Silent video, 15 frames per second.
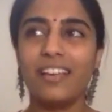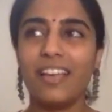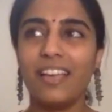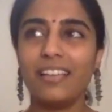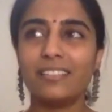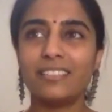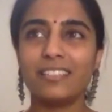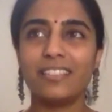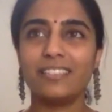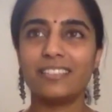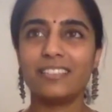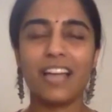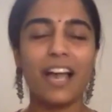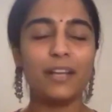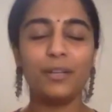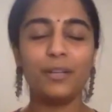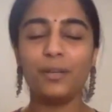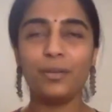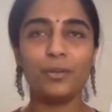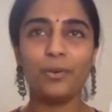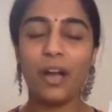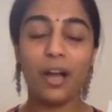it's I
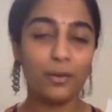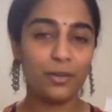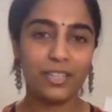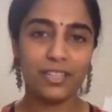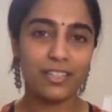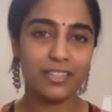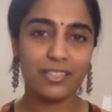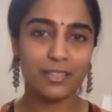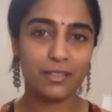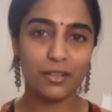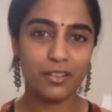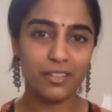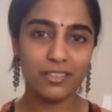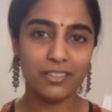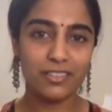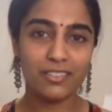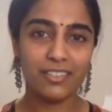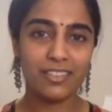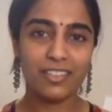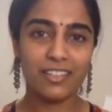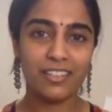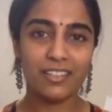don't know how he does it all,
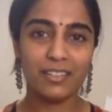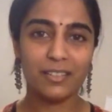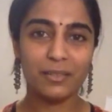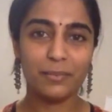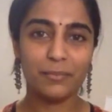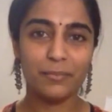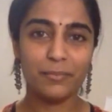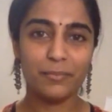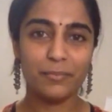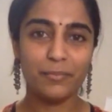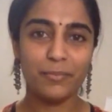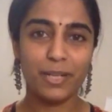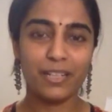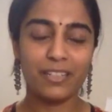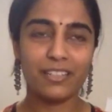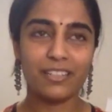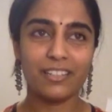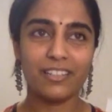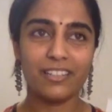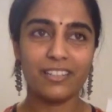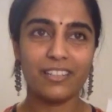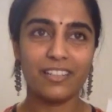uh, but
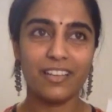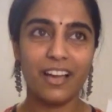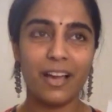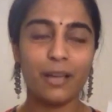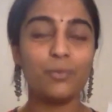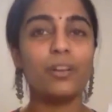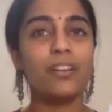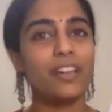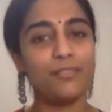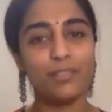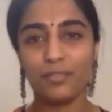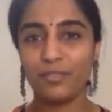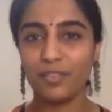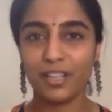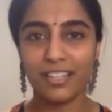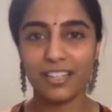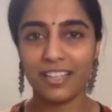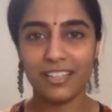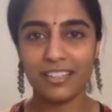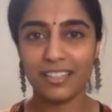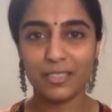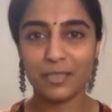I will never forget
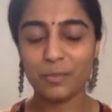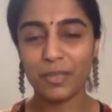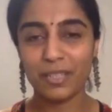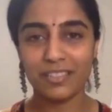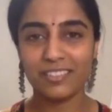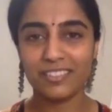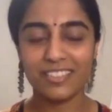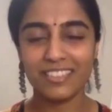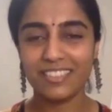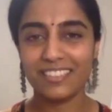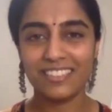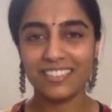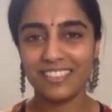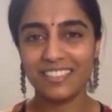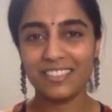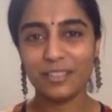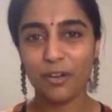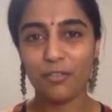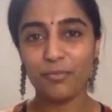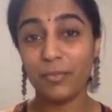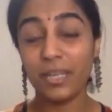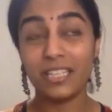that experience
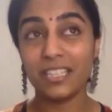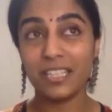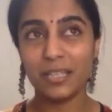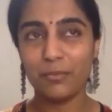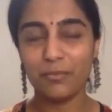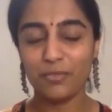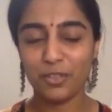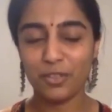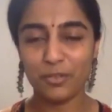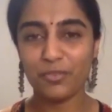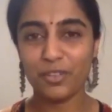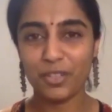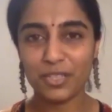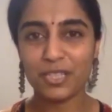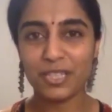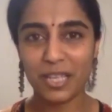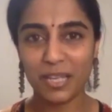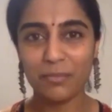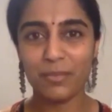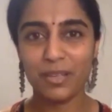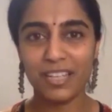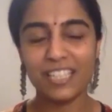of meeting him for the first
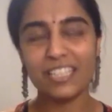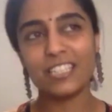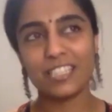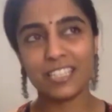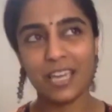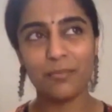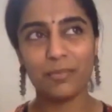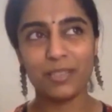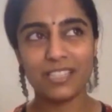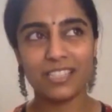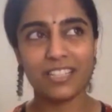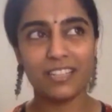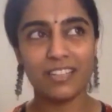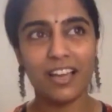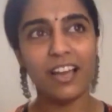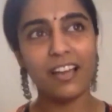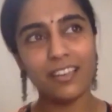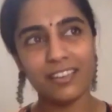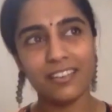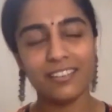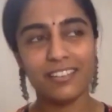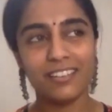time. And he just came and said, "Hi,
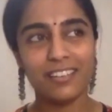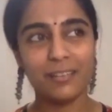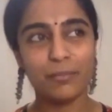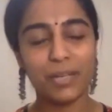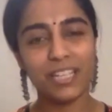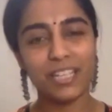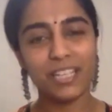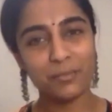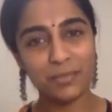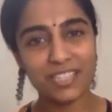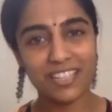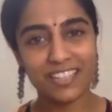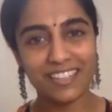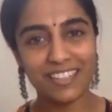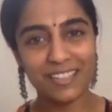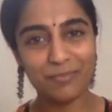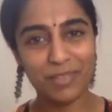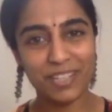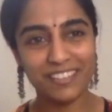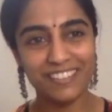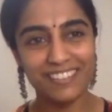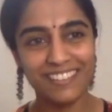my name is A R
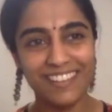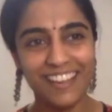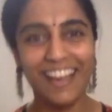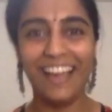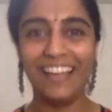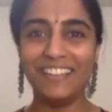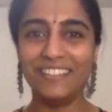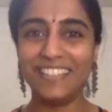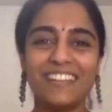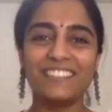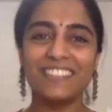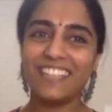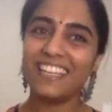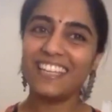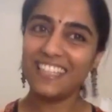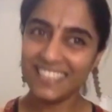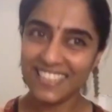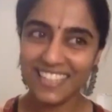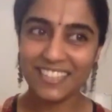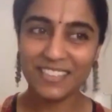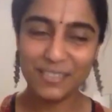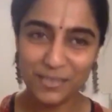Rahman." So I was like, "Yes,
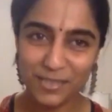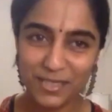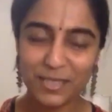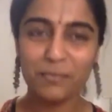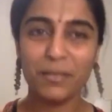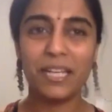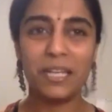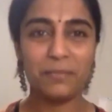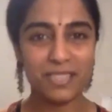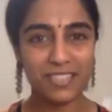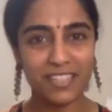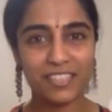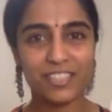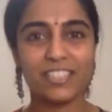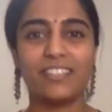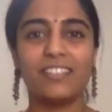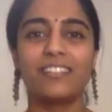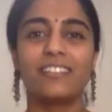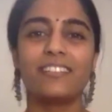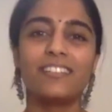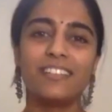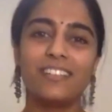hello sir, my name is Darshna."